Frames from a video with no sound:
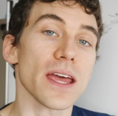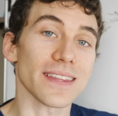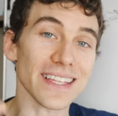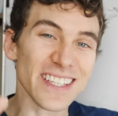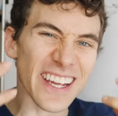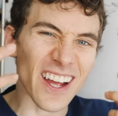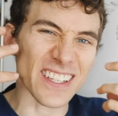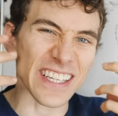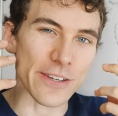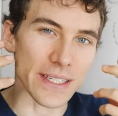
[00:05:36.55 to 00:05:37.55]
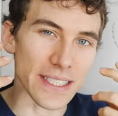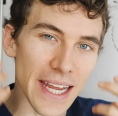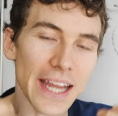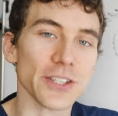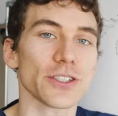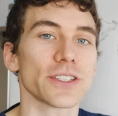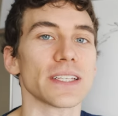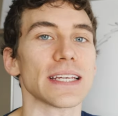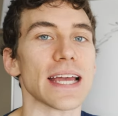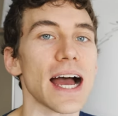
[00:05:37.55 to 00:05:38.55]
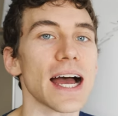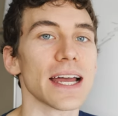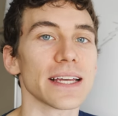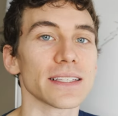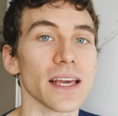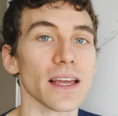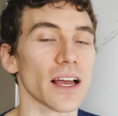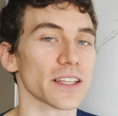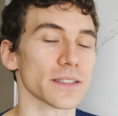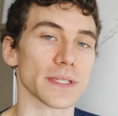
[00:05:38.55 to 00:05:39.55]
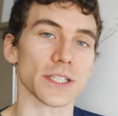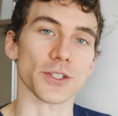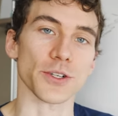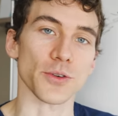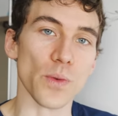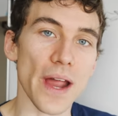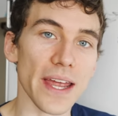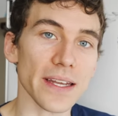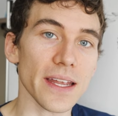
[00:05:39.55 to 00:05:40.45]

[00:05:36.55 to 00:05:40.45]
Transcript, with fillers: this can cause irritation to the eyes, causing them to turn red,